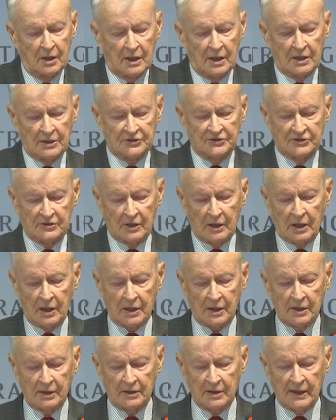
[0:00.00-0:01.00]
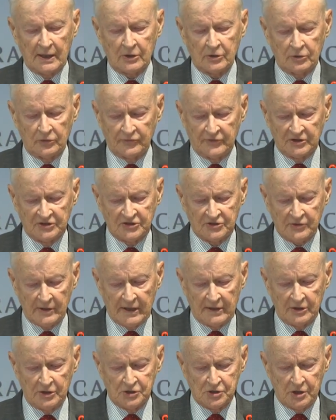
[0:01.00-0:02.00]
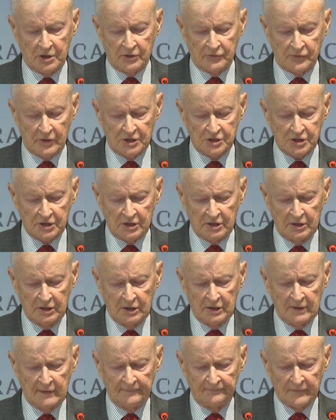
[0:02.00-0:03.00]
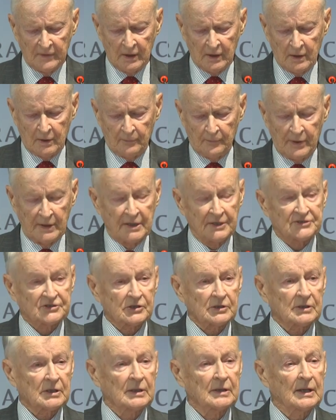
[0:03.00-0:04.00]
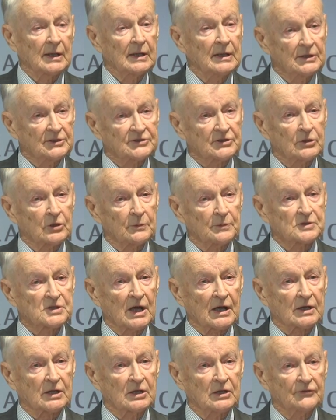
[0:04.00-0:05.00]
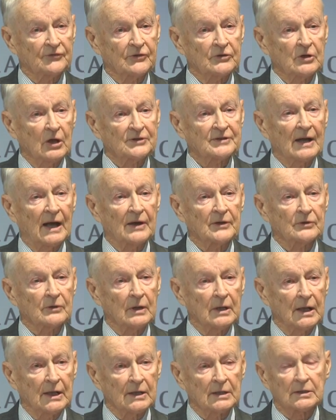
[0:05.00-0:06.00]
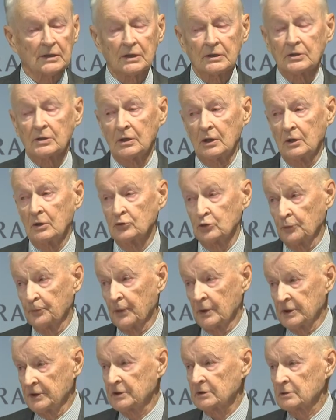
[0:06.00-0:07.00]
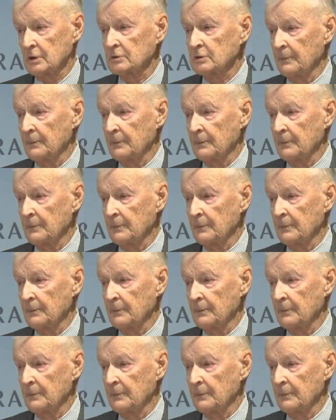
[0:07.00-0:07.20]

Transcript: as the architect of this strategy in Russia but it certainly is an objective not unrelated to political